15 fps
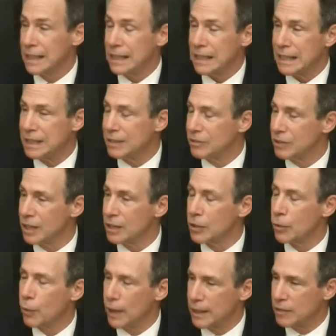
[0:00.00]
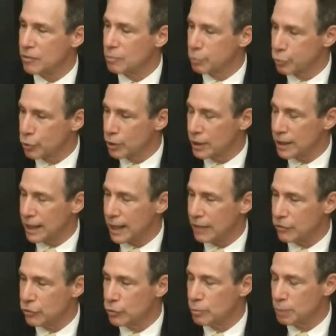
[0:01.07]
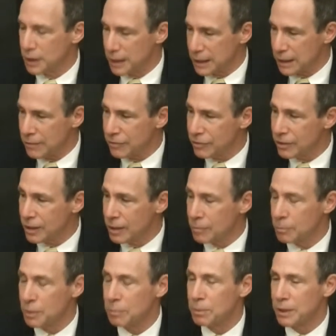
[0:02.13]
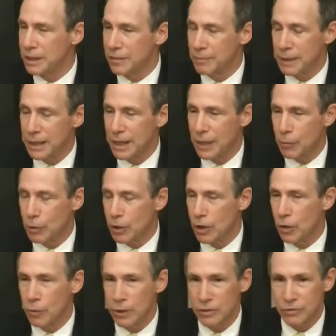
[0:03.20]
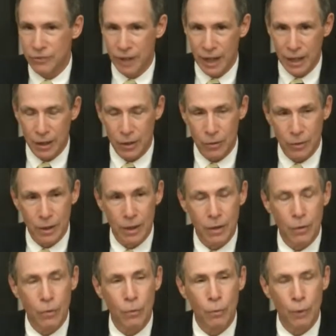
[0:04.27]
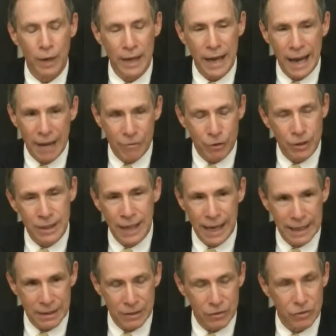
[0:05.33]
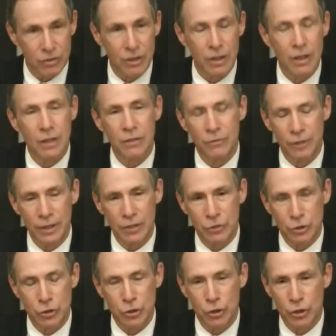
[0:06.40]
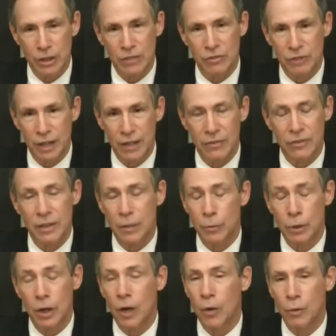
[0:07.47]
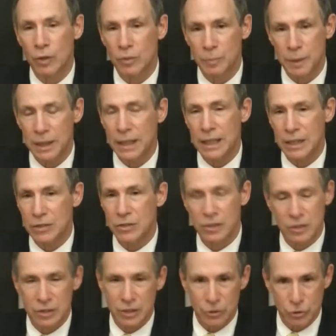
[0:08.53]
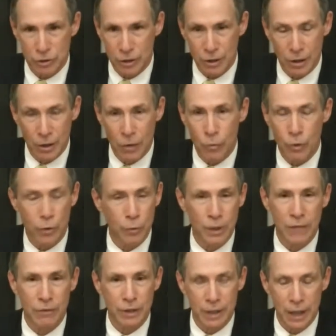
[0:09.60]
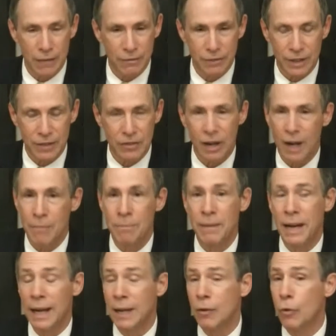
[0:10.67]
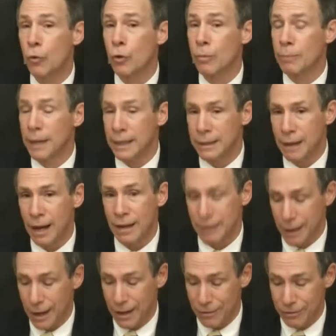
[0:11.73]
It is not quite as broad as you believe, but believe me, I will always follow whatever guidance the village attorney says. It will always be his decision with whatever conflicts I may or may not have.